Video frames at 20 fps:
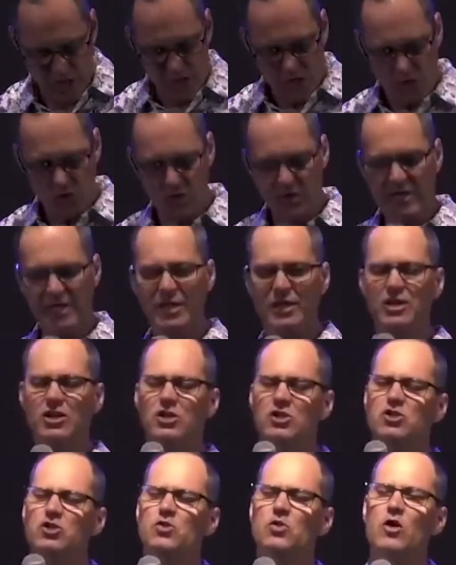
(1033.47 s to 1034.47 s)
You can
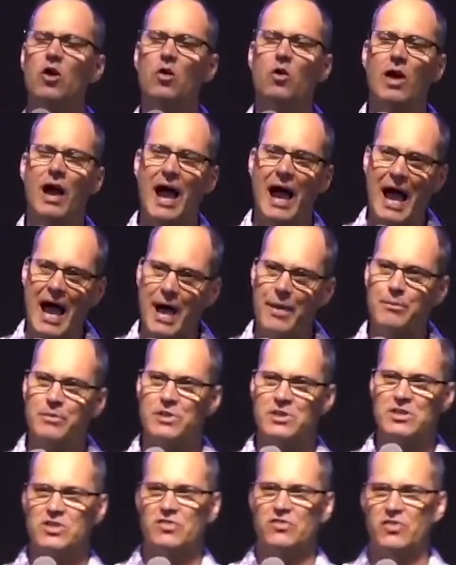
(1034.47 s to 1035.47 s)
control
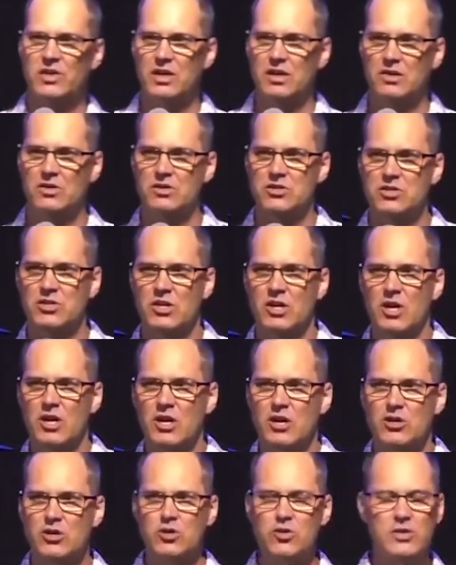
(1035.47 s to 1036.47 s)
atmospheres.
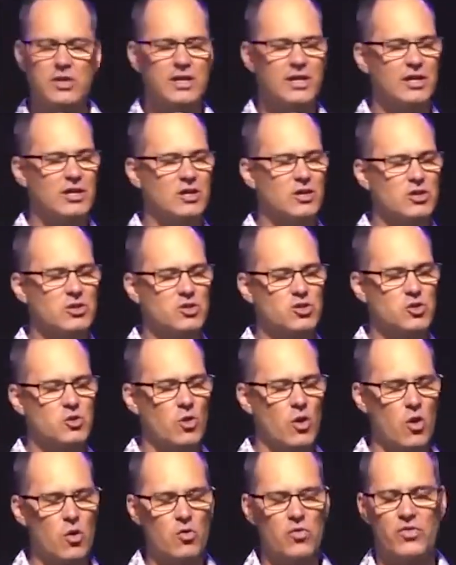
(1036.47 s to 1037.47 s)
You can
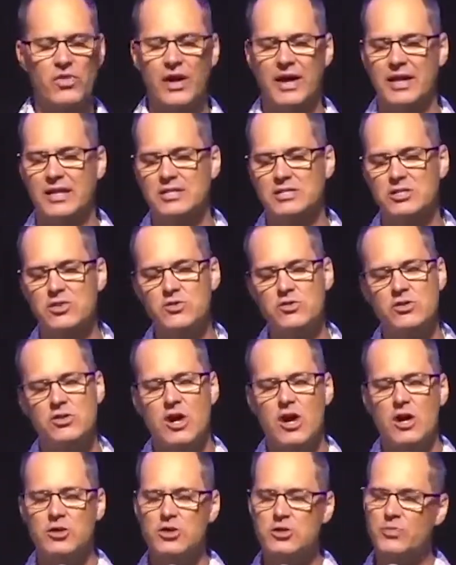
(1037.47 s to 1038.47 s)
control things. You
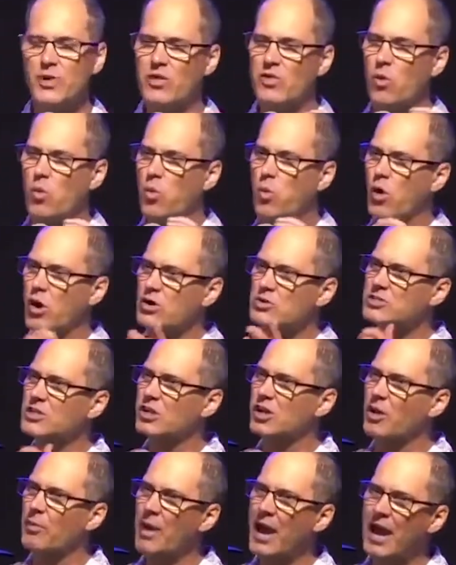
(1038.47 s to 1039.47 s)
just by the words that
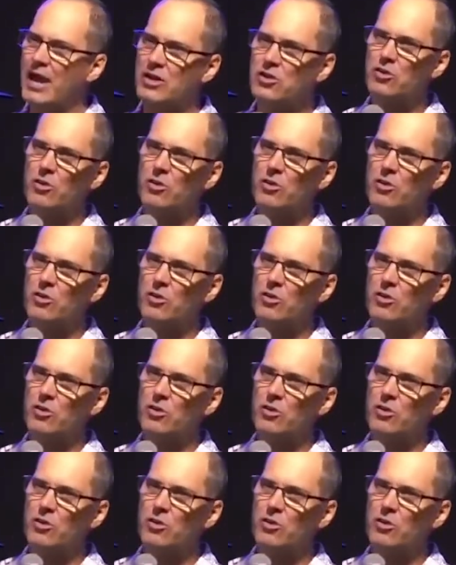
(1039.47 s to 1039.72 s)
come out of your